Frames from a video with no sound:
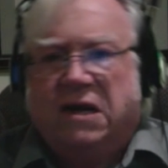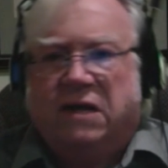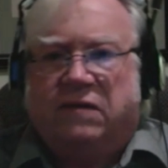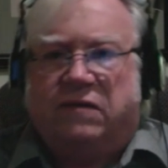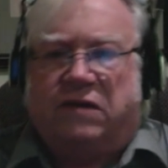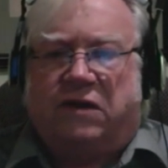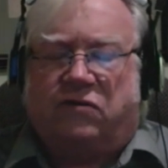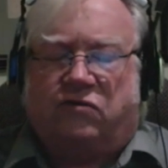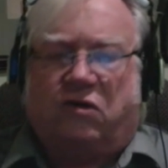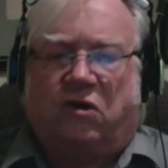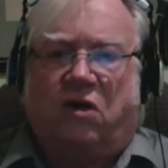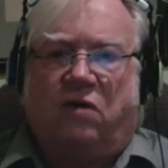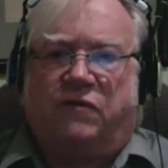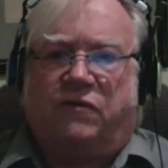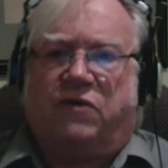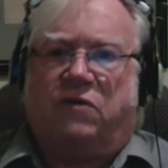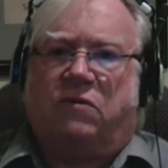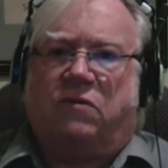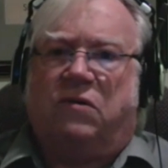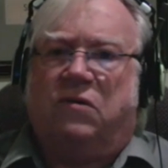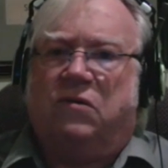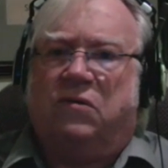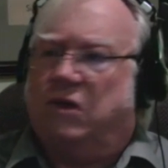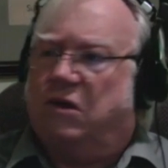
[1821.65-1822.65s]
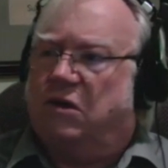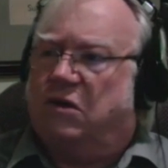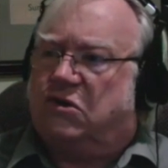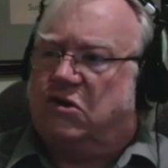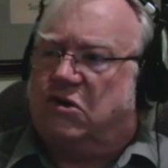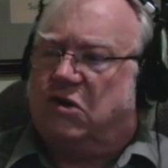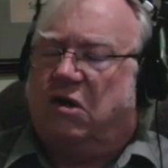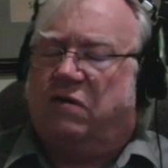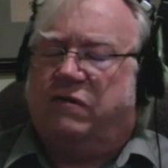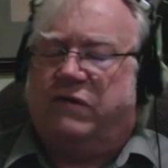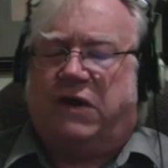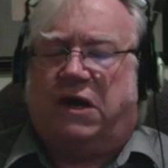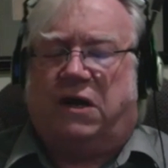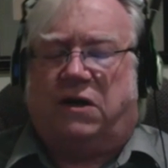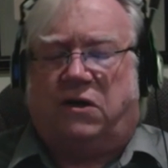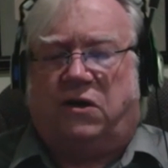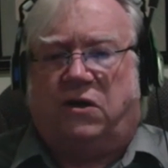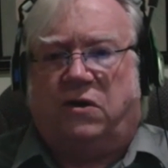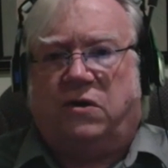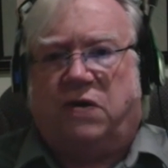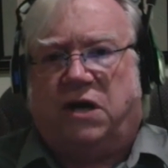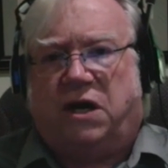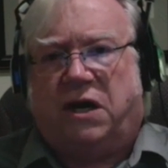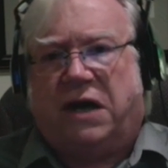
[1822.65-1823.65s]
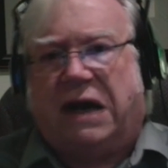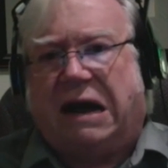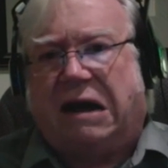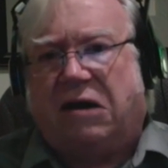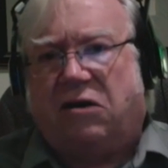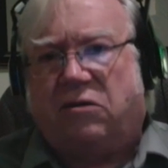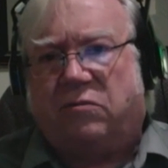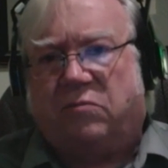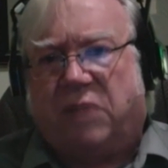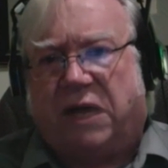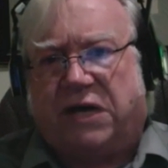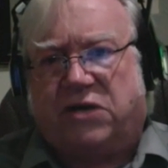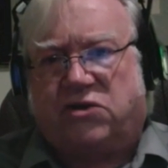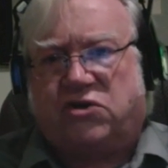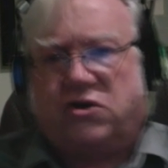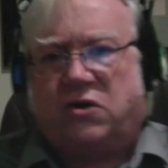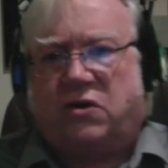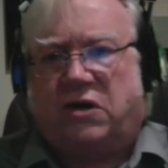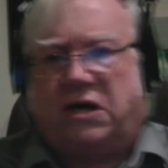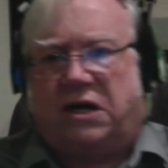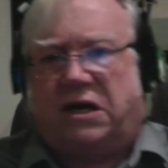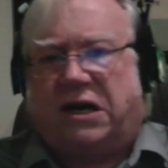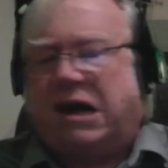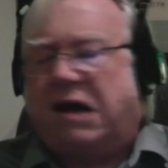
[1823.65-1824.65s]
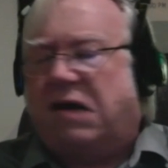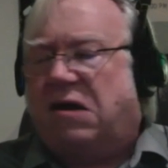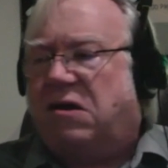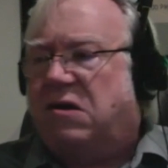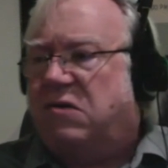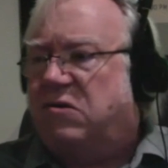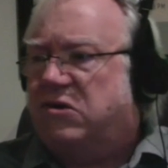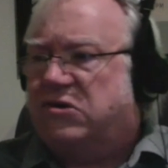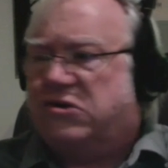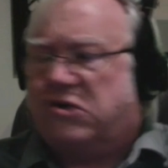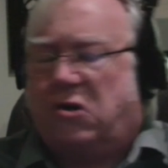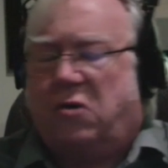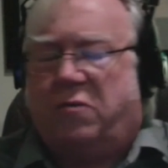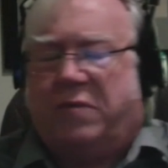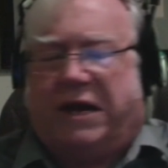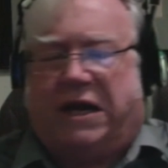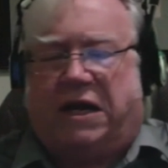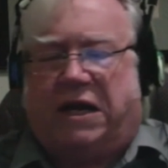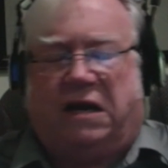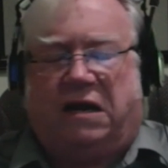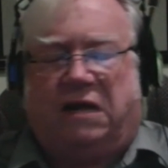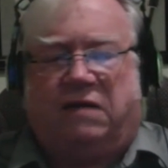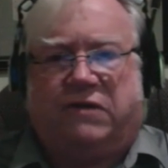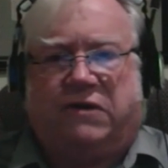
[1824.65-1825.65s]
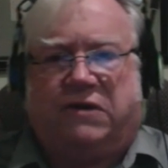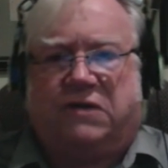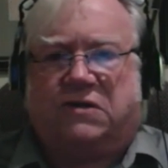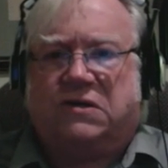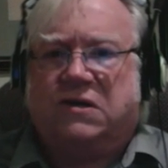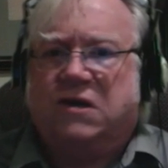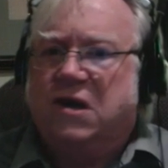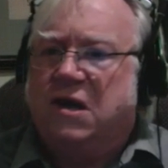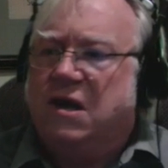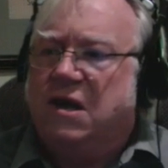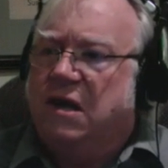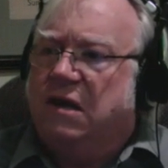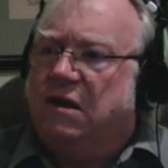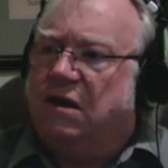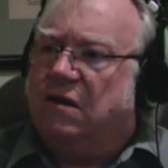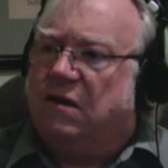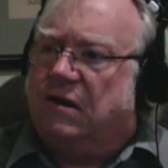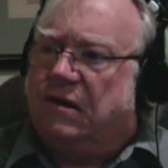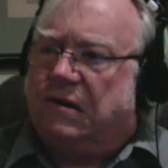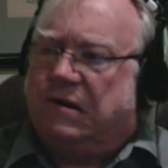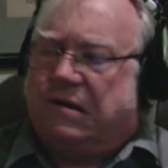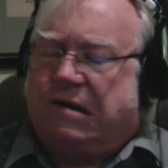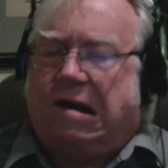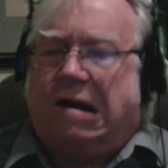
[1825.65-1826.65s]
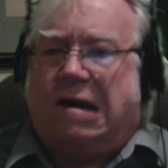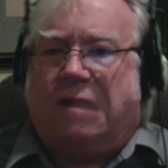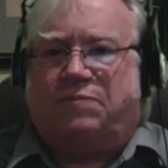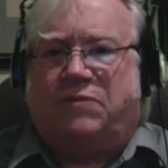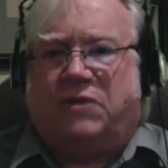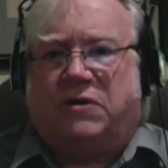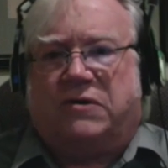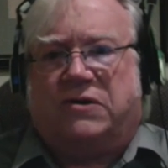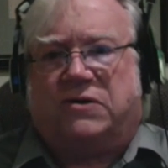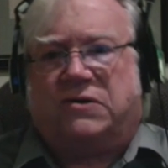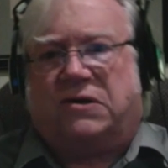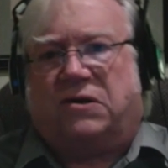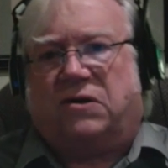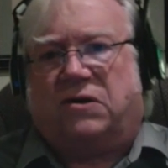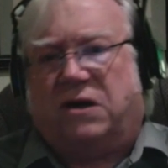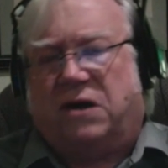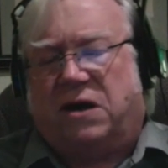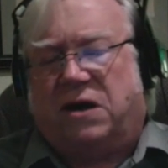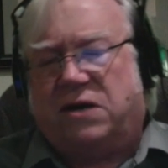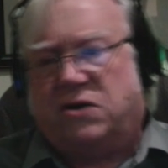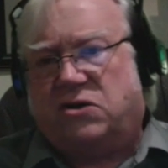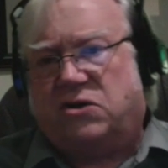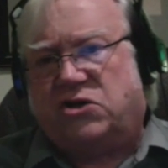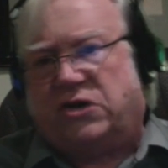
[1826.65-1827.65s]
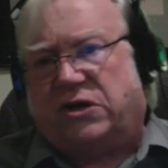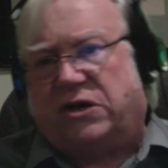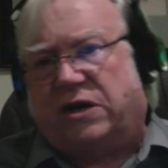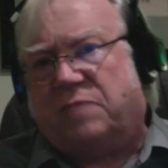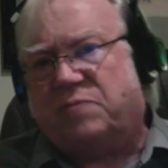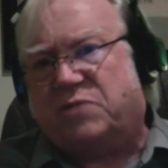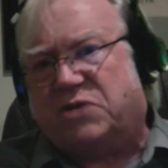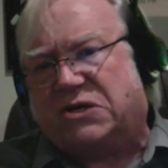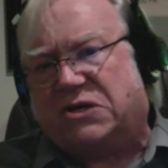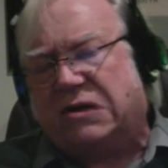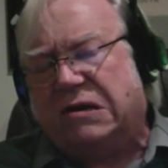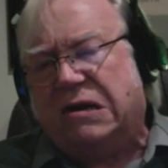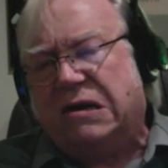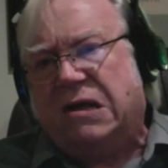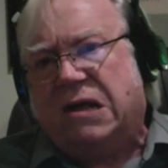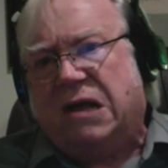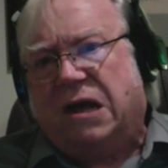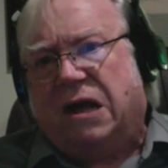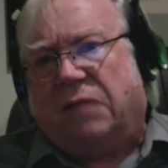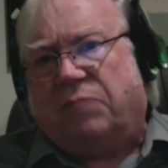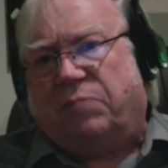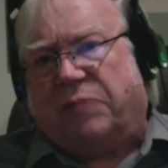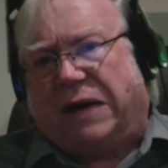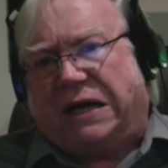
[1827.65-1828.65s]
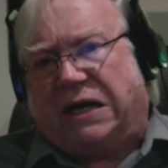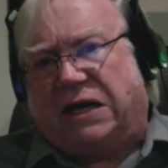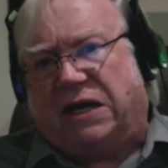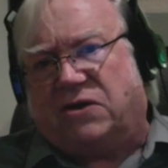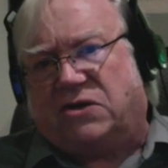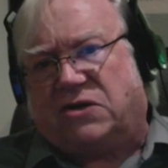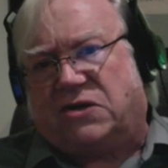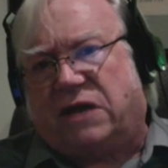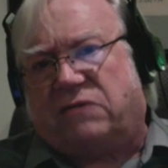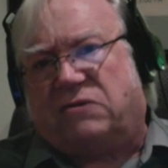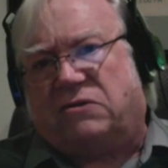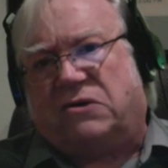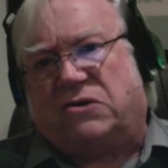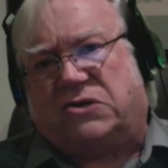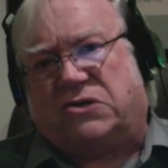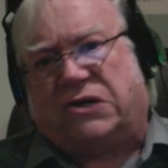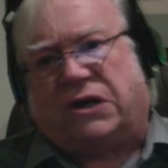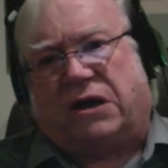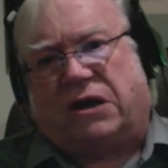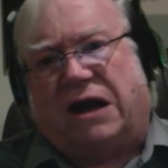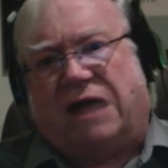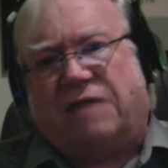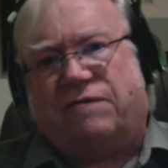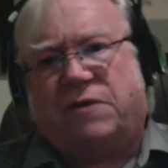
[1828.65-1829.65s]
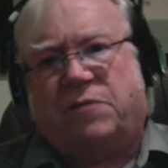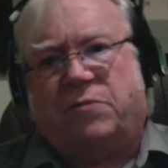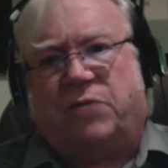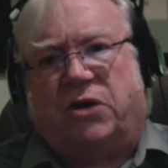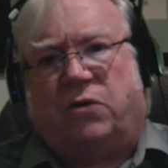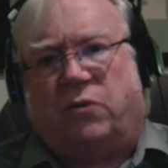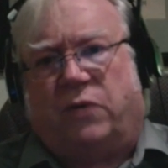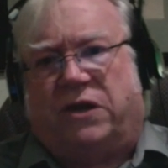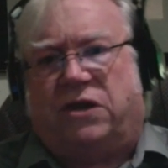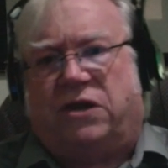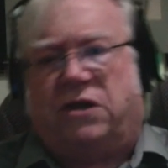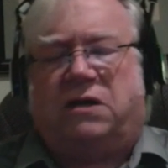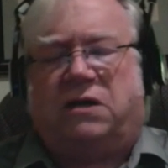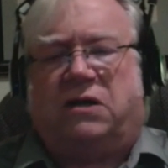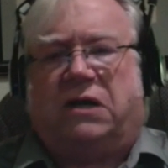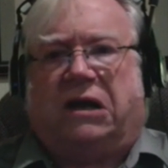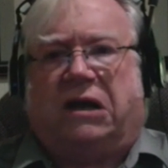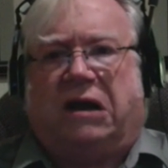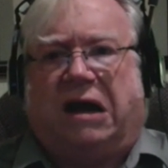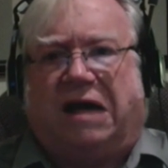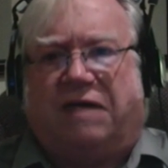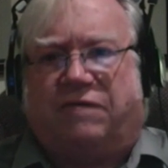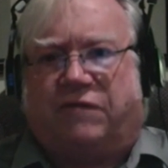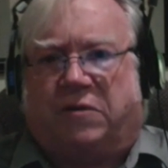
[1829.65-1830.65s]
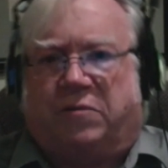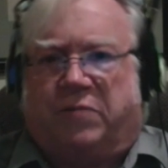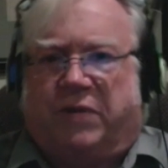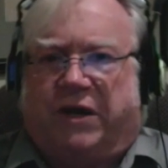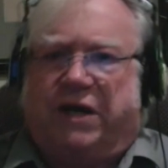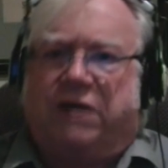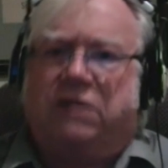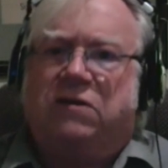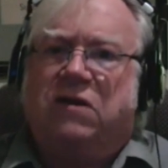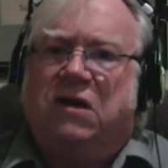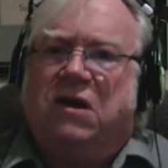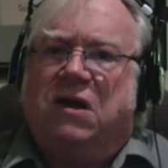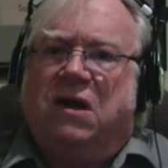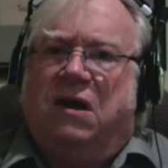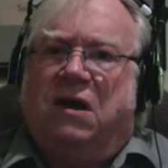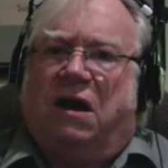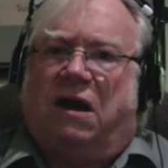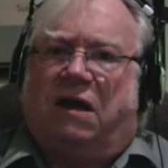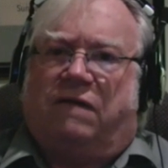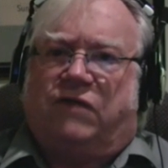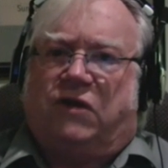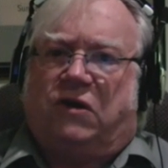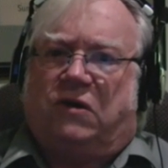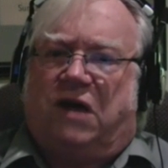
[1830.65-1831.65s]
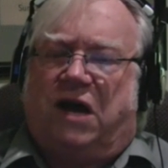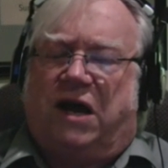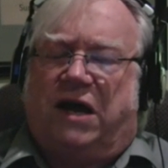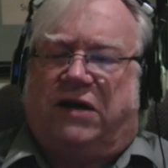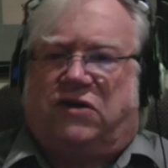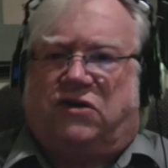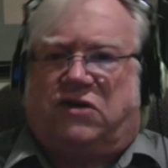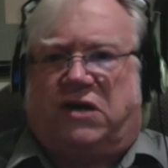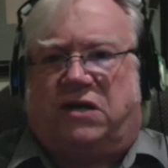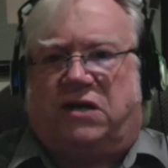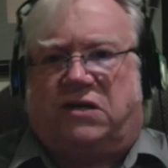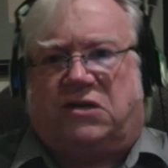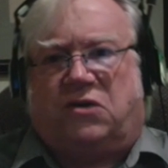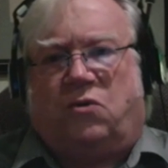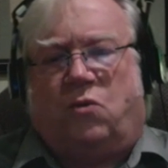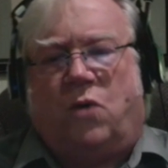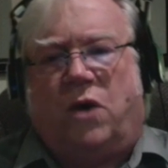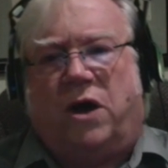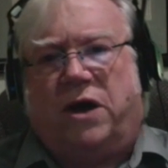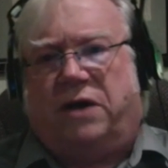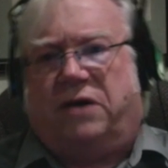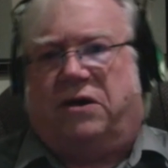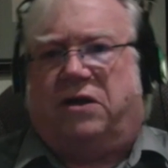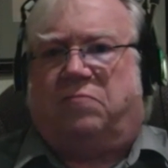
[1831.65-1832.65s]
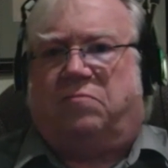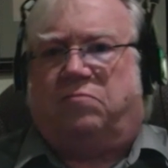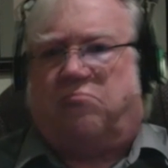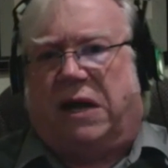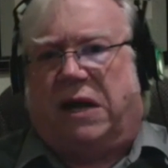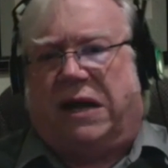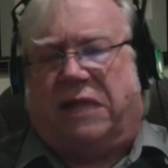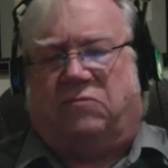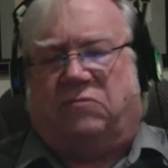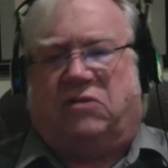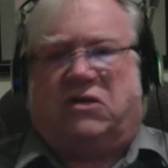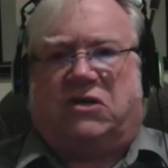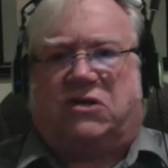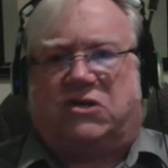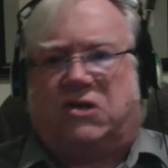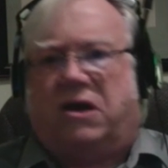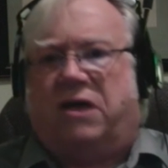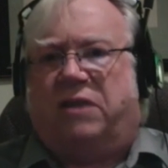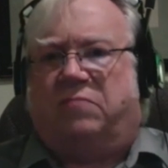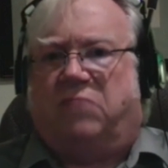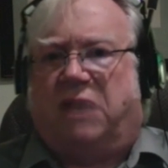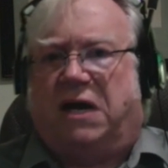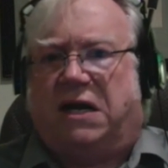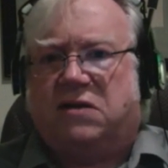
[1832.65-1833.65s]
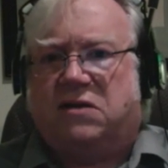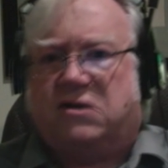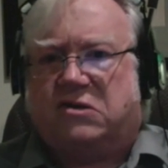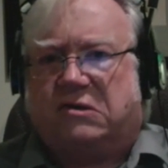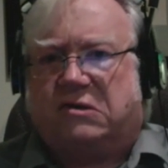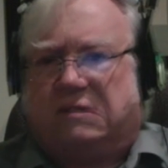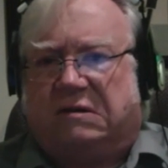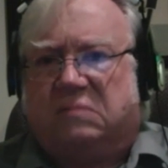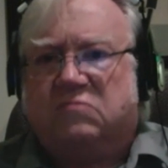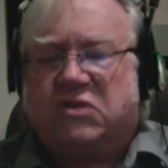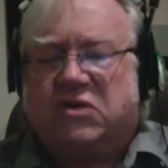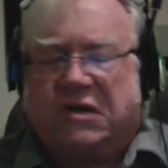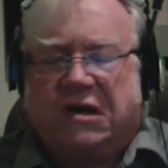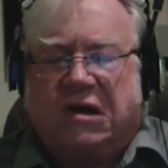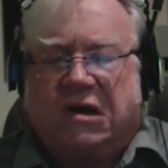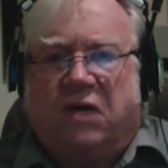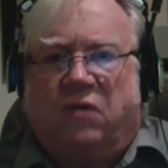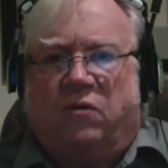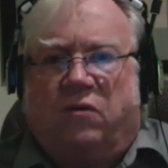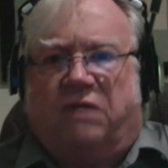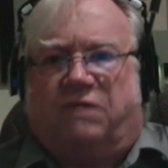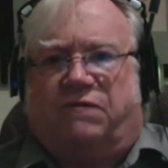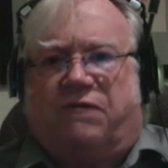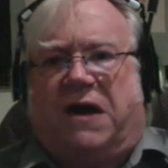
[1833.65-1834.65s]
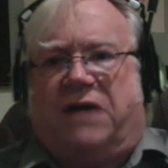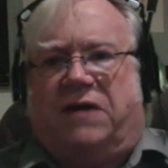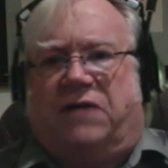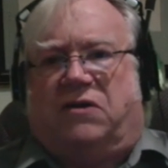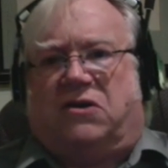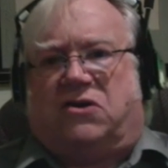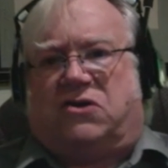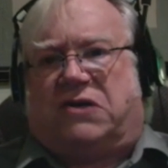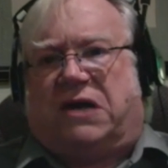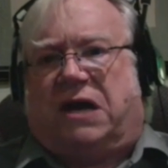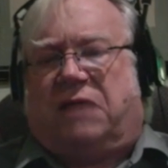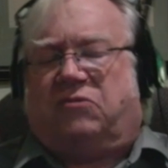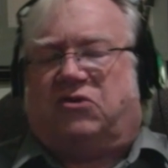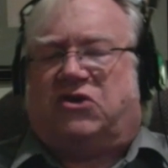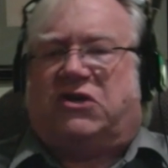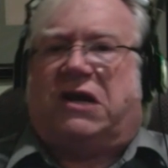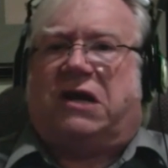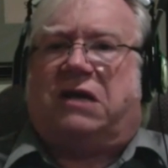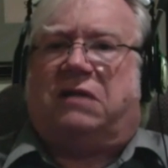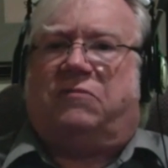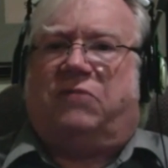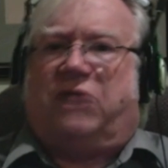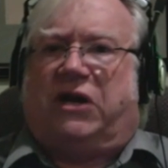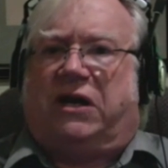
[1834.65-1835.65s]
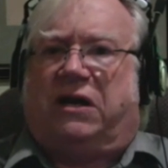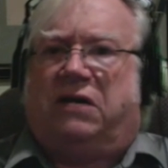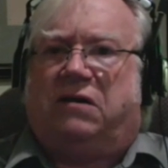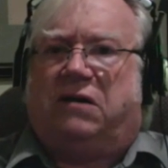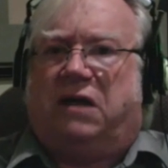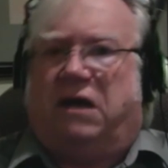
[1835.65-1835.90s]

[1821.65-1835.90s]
that drove the Soviet Union out by shooting down so many of its helicopters and gunships. But he said there's a government within the government of the United States that wanted to blame this on Muslims. We find the same sentiment